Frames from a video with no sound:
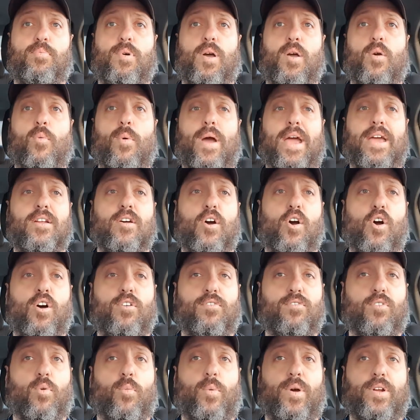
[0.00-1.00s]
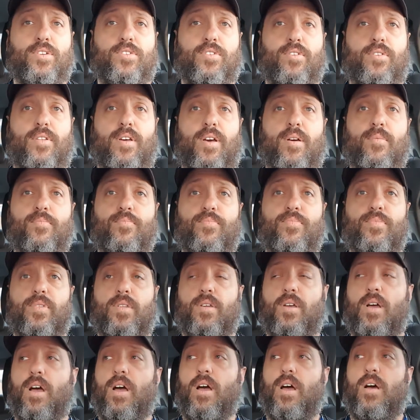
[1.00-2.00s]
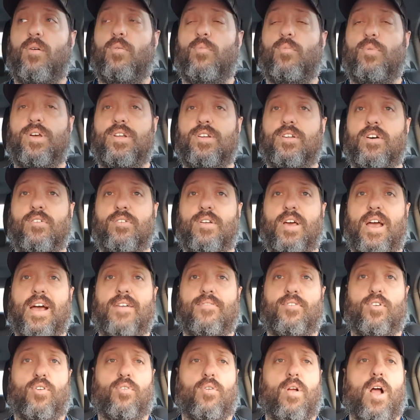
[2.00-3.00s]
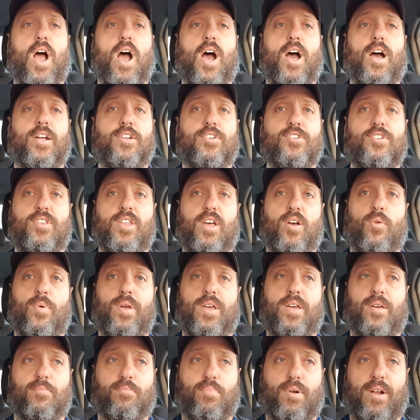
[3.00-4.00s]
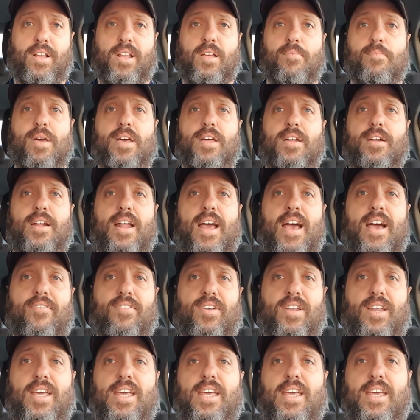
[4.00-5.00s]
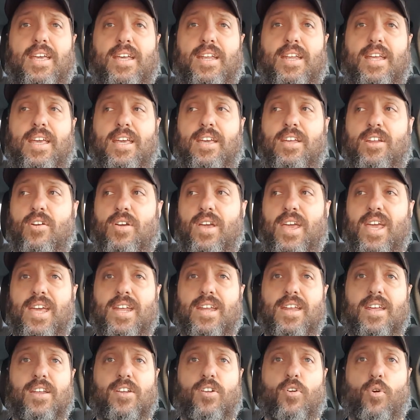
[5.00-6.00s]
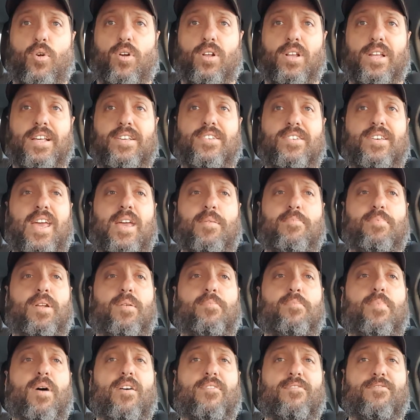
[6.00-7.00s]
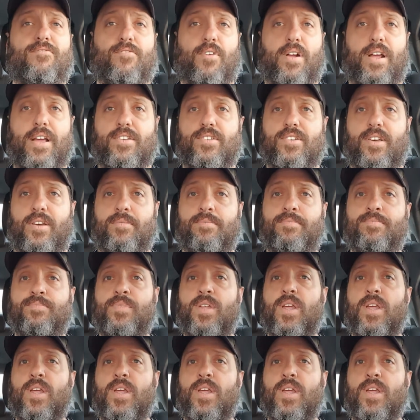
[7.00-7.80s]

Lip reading: a way to overwinter them. We don't have a garage that we can bring them in and have it heated, or at least keep it above freezing.